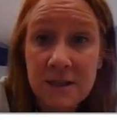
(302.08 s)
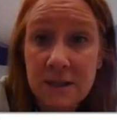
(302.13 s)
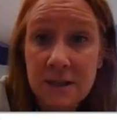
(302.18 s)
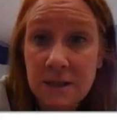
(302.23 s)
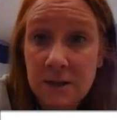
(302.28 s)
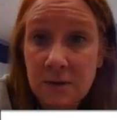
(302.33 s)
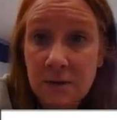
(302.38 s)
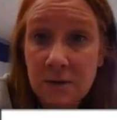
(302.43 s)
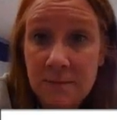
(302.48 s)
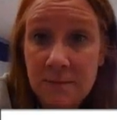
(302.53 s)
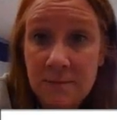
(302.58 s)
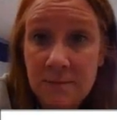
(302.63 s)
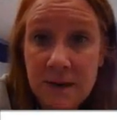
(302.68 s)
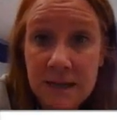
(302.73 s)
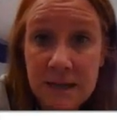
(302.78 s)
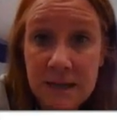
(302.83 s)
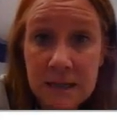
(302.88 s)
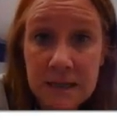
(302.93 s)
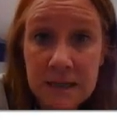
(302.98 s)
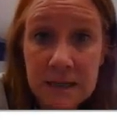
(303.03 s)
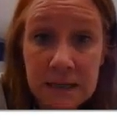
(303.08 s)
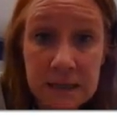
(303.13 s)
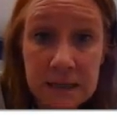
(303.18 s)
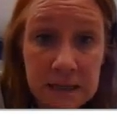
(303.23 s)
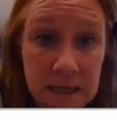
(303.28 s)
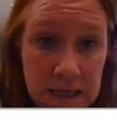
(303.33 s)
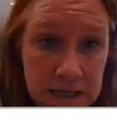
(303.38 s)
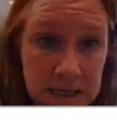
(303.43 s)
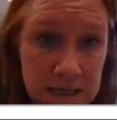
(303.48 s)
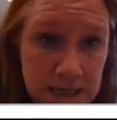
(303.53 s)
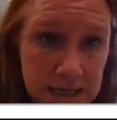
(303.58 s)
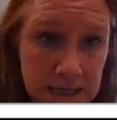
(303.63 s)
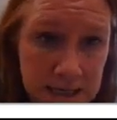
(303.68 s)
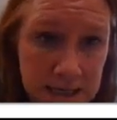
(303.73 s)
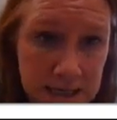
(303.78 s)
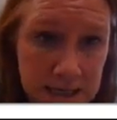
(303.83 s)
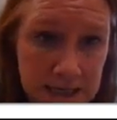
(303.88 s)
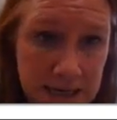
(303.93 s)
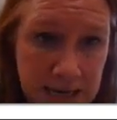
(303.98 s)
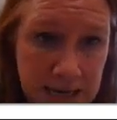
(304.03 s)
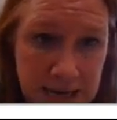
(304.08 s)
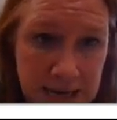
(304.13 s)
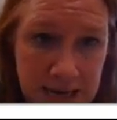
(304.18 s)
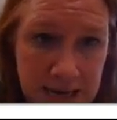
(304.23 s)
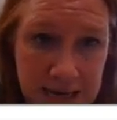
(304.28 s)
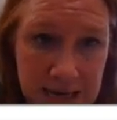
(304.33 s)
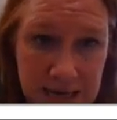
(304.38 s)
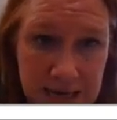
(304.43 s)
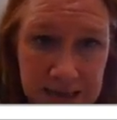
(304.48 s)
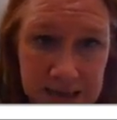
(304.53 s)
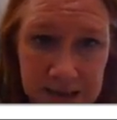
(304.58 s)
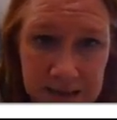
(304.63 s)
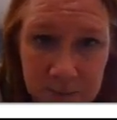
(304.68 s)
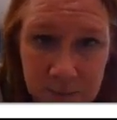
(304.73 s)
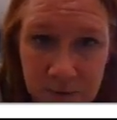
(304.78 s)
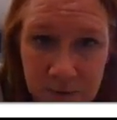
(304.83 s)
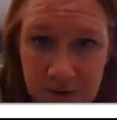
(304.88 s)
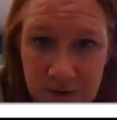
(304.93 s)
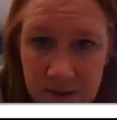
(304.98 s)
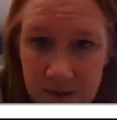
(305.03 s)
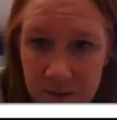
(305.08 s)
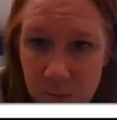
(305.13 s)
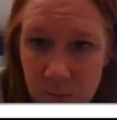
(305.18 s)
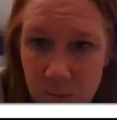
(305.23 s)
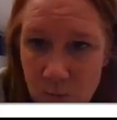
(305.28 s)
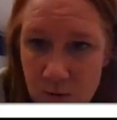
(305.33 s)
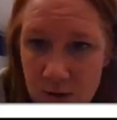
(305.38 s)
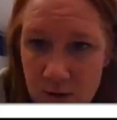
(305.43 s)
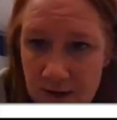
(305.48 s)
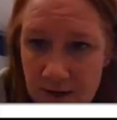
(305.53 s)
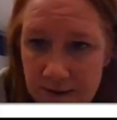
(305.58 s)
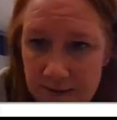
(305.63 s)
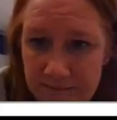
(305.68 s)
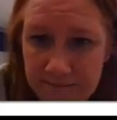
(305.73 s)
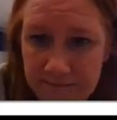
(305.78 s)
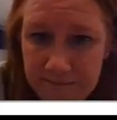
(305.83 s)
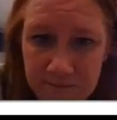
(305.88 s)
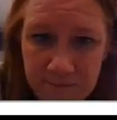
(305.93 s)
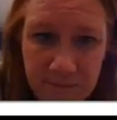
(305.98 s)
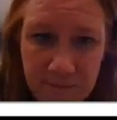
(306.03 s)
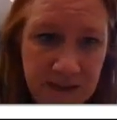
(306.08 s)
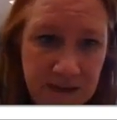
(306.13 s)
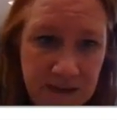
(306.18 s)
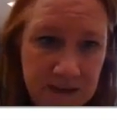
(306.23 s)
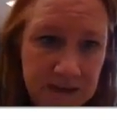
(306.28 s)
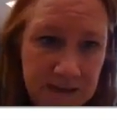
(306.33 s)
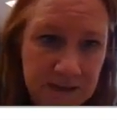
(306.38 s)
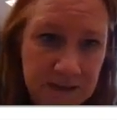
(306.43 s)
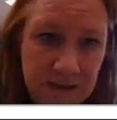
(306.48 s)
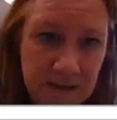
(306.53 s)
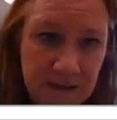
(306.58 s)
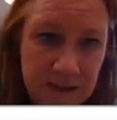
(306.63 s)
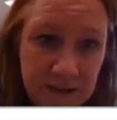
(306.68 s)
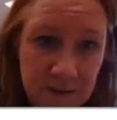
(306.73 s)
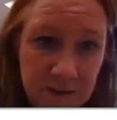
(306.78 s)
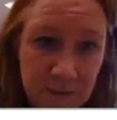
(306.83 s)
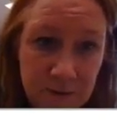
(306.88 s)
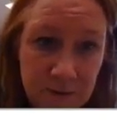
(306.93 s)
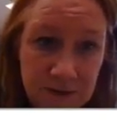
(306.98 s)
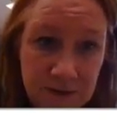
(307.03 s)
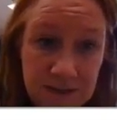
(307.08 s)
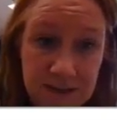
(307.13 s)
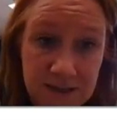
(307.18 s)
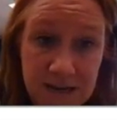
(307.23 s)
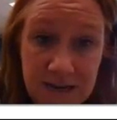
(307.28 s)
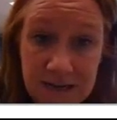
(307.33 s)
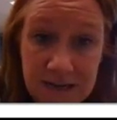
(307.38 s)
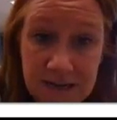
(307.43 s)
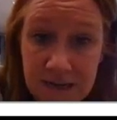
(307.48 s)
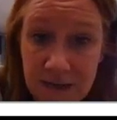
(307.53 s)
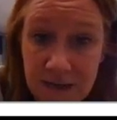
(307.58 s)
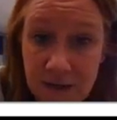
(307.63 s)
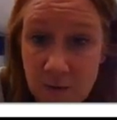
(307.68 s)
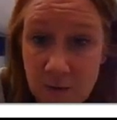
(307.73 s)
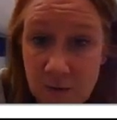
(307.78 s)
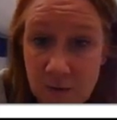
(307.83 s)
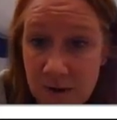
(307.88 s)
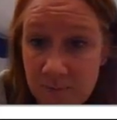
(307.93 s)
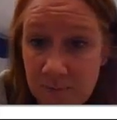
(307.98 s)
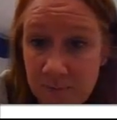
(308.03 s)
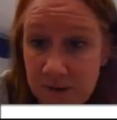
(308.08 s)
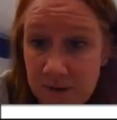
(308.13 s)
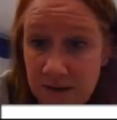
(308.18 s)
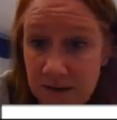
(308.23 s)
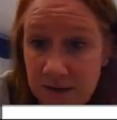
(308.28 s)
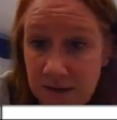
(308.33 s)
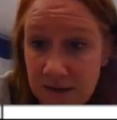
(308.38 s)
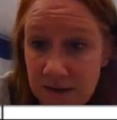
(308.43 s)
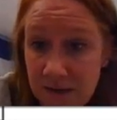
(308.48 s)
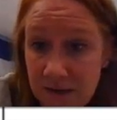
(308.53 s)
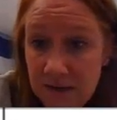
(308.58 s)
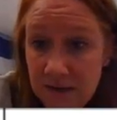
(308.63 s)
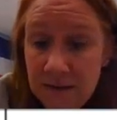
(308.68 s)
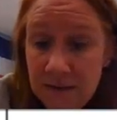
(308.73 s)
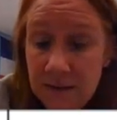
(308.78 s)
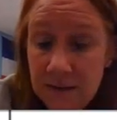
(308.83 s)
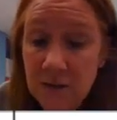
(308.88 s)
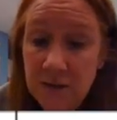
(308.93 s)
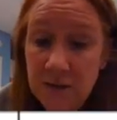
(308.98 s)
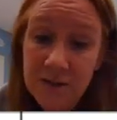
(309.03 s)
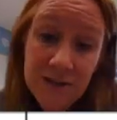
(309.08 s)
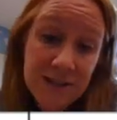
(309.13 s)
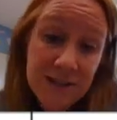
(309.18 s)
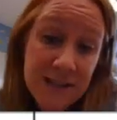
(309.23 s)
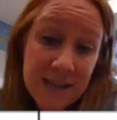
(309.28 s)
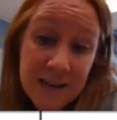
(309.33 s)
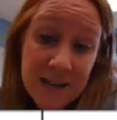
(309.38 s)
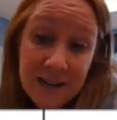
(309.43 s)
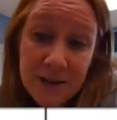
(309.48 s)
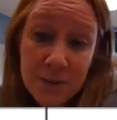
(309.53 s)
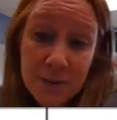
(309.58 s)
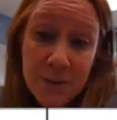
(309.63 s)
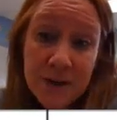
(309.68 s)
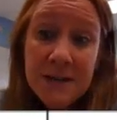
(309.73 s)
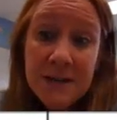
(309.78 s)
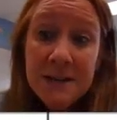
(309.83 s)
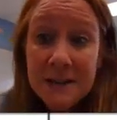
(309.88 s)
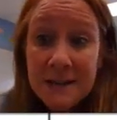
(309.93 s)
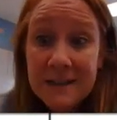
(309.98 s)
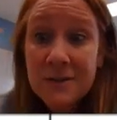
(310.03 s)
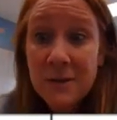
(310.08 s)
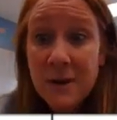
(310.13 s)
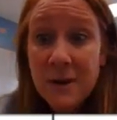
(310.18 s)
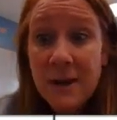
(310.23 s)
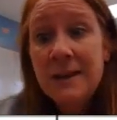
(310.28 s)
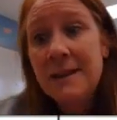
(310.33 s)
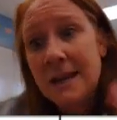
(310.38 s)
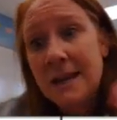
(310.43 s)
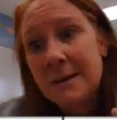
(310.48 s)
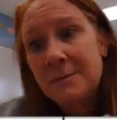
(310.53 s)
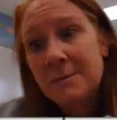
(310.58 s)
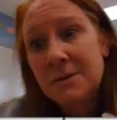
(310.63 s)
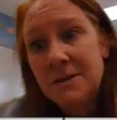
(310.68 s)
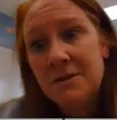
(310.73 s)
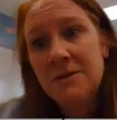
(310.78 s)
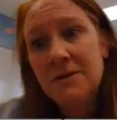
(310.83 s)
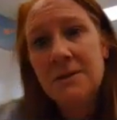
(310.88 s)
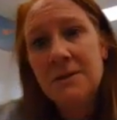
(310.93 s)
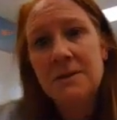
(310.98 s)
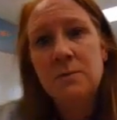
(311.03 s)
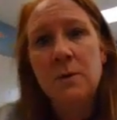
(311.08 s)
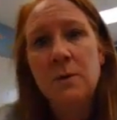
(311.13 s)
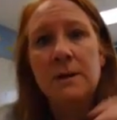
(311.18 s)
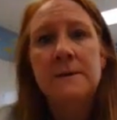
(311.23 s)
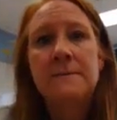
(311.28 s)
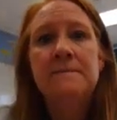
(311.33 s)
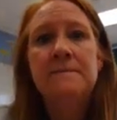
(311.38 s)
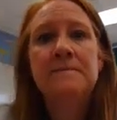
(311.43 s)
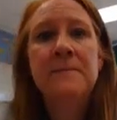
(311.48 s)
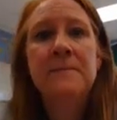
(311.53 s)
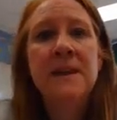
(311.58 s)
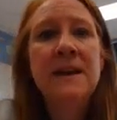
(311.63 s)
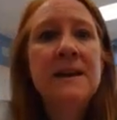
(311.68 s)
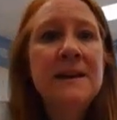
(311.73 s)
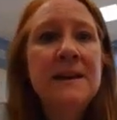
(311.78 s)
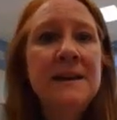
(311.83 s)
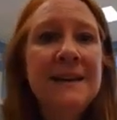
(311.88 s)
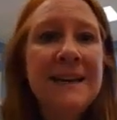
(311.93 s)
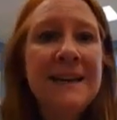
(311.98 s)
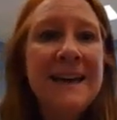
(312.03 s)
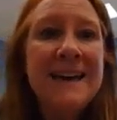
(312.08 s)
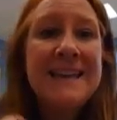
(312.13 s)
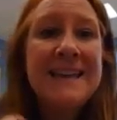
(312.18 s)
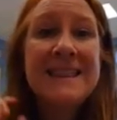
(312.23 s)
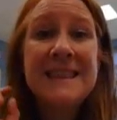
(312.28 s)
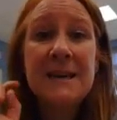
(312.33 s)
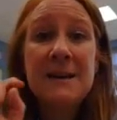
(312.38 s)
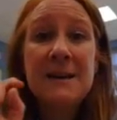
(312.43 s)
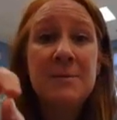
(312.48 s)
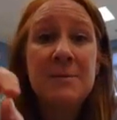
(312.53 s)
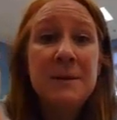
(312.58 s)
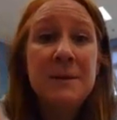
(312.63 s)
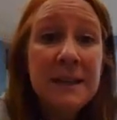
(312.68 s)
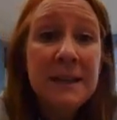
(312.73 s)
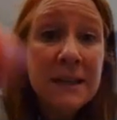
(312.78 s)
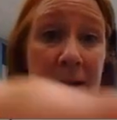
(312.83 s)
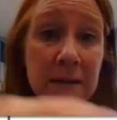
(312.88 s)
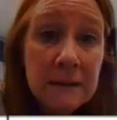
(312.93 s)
just going to grab my little line and put it at 1. So this one is not going to go up as tall as that other one, and that's okay. The amplitude is 1. Okay, the